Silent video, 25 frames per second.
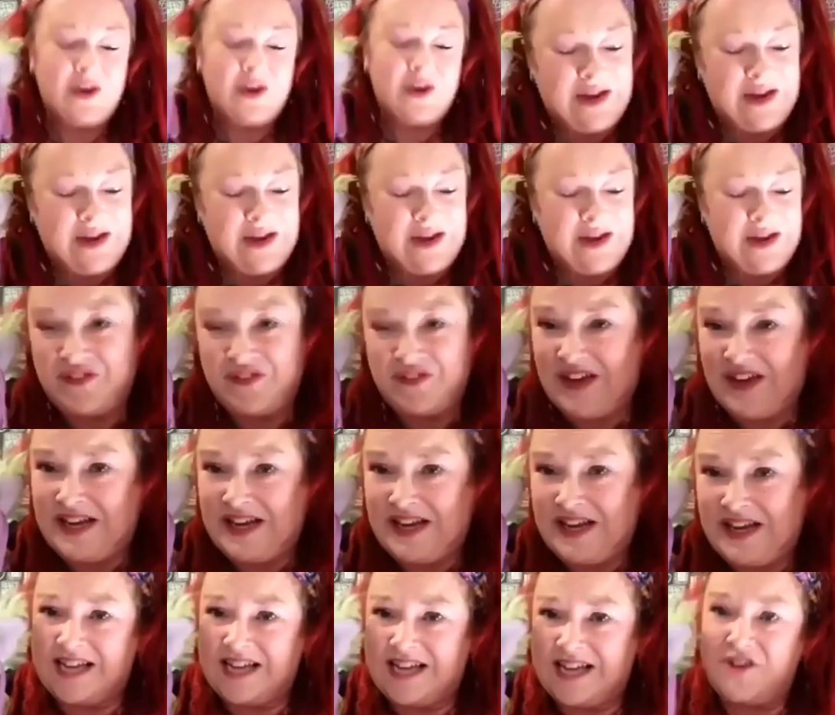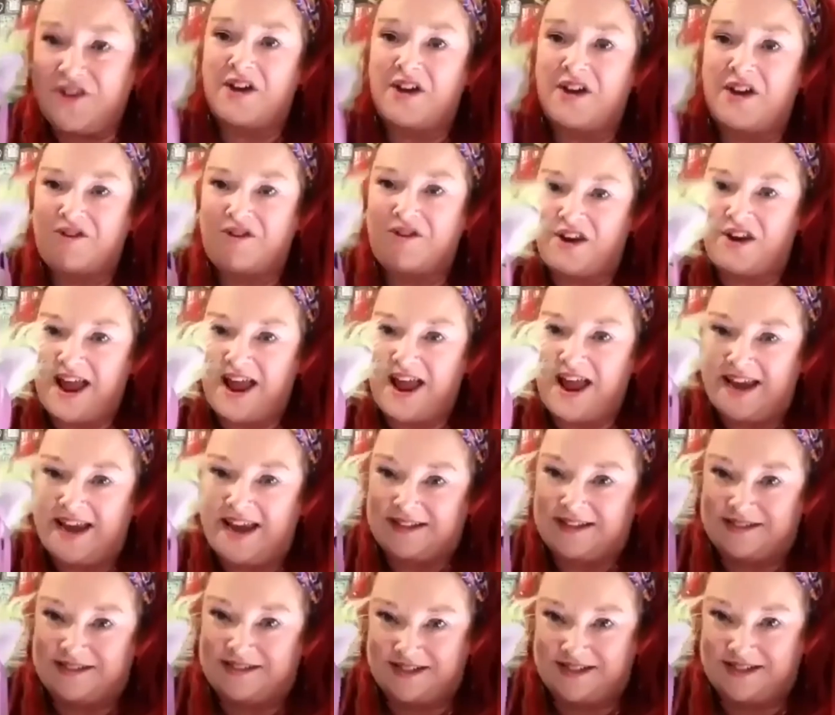of the Fairies said, right,
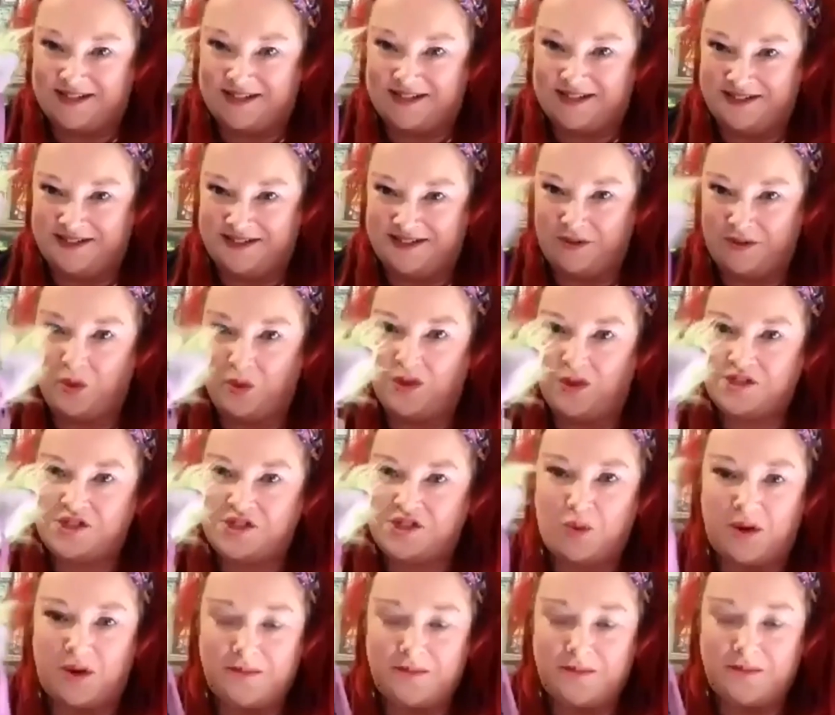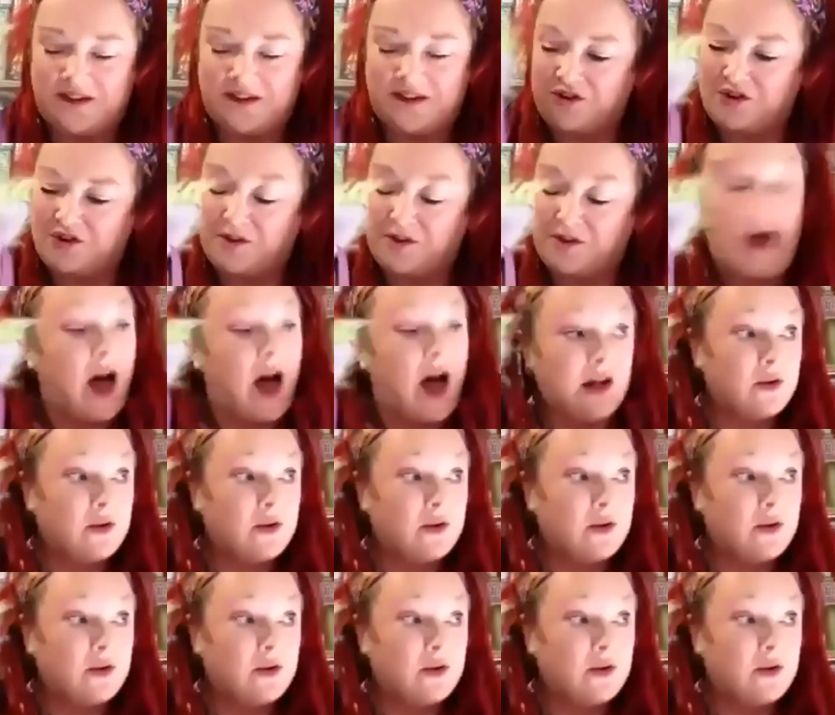what do you want me to do about it? I'll go